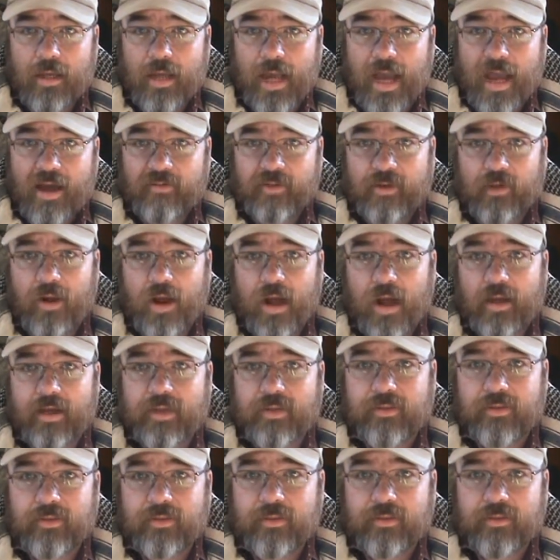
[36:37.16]
After
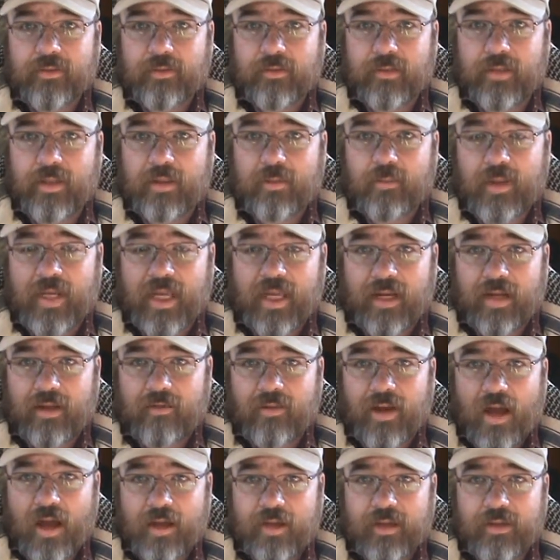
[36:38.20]
August. At the beginning of
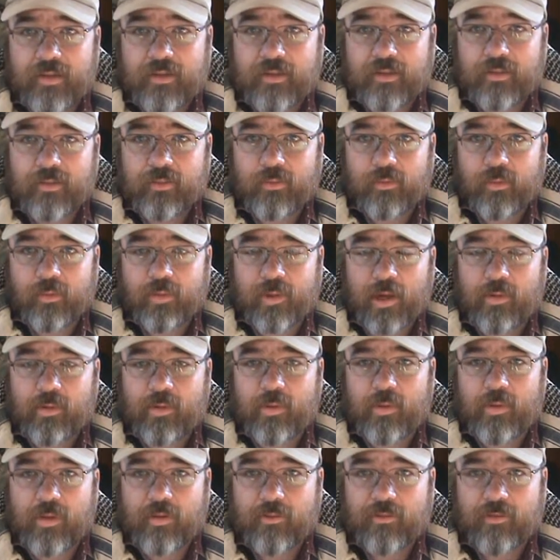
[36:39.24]
August. Will probably
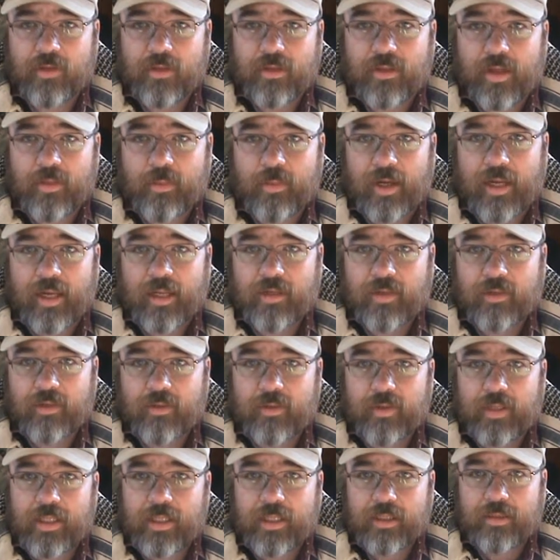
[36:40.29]
be the first time I get
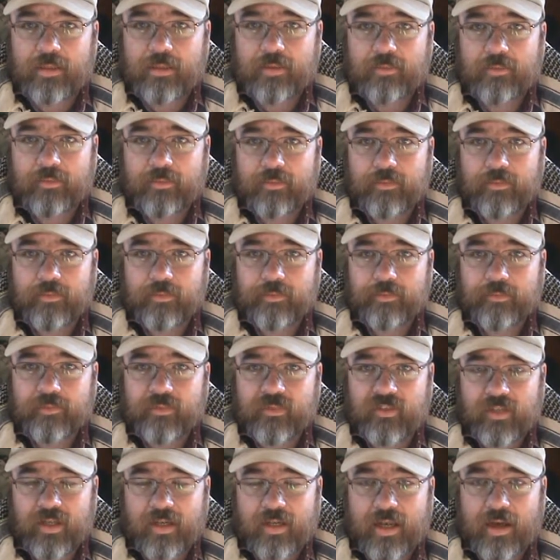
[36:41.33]
to
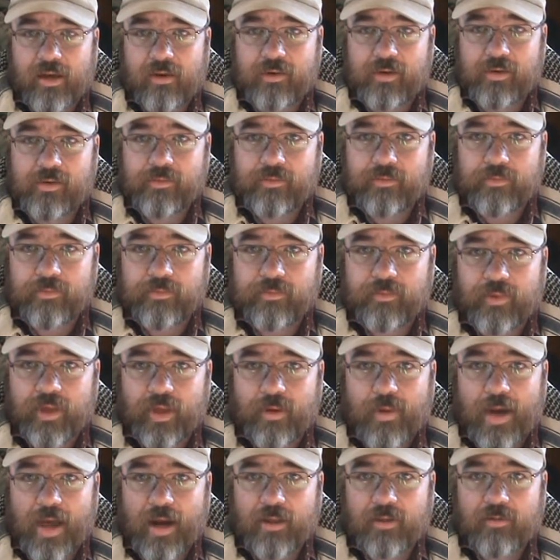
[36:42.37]
sit down and
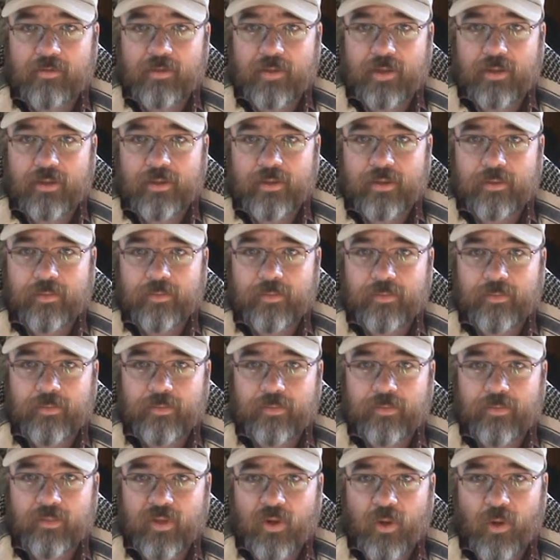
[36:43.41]
come out of the field.
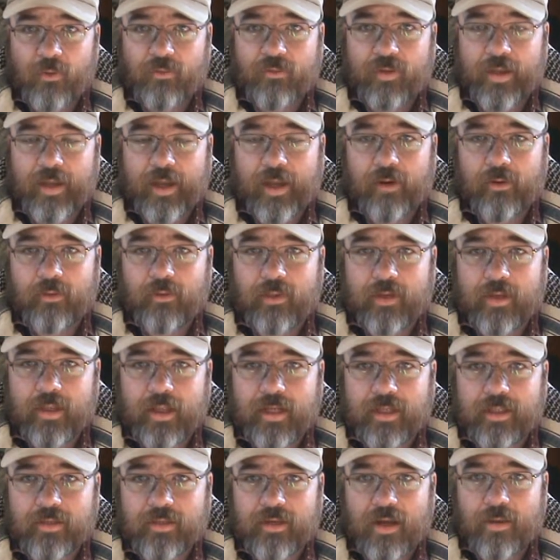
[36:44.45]
Hopefully I don't look
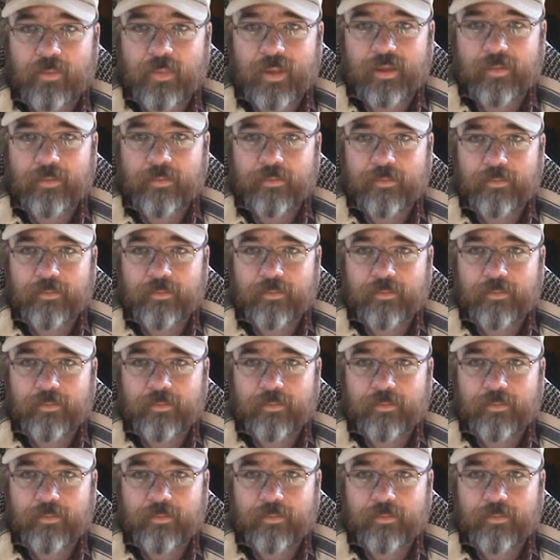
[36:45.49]
like a zombie.